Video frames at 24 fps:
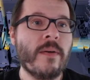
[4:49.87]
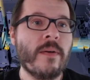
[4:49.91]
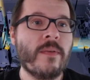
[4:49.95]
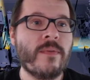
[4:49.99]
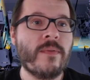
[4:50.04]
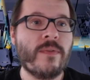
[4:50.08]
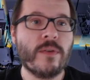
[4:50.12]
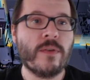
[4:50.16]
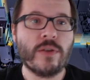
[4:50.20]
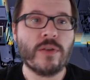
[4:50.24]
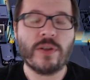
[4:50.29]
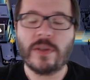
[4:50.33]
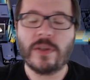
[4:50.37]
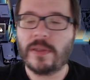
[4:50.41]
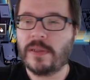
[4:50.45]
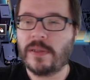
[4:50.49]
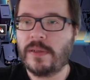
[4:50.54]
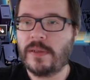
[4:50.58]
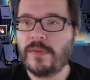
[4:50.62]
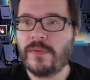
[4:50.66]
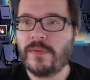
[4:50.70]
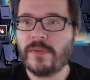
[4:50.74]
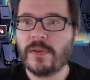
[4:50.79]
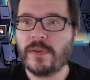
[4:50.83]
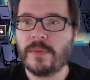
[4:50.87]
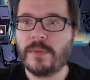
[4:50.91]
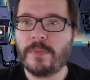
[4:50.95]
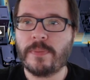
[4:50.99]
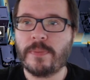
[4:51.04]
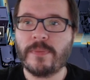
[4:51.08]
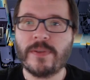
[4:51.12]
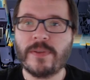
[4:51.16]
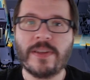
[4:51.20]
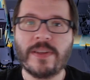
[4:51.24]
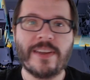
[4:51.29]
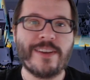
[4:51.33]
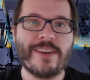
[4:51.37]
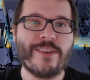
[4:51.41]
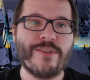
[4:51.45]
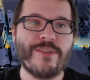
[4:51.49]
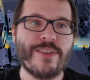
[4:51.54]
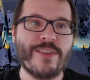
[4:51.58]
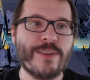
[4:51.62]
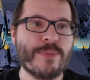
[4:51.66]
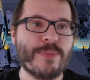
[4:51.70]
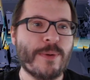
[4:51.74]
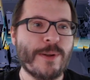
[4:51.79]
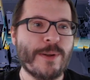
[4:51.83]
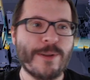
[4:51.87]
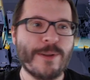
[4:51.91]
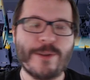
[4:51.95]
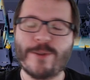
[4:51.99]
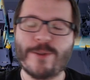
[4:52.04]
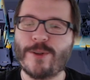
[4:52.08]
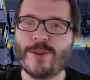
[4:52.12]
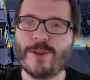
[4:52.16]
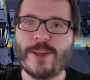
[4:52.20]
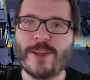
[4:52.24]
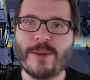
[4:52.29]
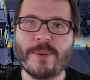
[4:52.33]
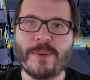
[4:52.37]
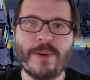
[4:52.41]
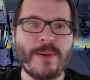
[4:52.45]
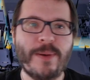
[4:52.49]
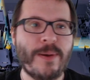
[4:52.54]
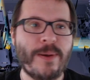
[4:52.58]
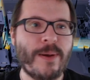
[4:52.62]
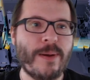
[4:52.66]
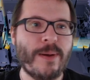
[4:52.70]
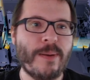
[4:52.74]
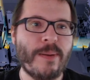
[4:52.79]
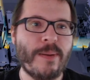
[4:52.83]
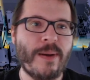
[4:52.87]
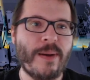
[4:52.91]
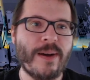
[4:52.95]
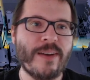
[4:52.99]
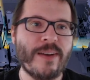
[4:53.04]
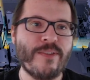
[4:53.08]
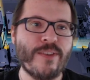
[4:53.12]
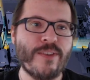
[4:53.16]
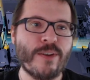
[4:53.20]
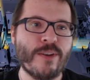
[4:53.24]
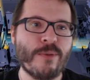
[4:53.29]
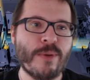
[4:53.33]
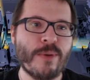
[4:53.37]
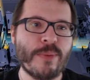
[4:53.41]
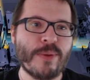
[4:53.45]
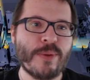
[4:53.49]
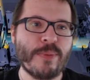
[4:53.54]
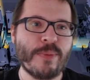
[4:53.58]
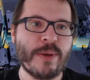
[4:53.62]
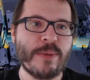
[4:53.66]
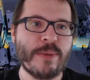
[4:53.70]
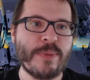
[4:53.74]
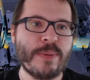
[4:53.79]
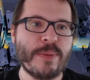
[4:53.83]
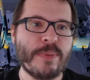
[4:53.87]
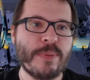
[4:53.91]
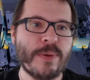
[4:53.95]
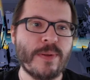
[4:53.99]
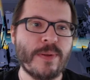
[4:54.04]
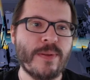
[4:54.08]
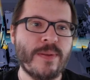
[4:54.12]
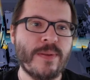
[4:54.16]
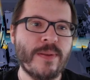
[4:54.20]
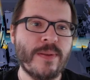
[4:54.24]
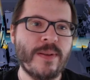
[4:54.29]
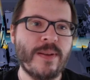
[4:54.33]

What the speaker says: Fortunately, for the sake of this particular demo, I've equipped my people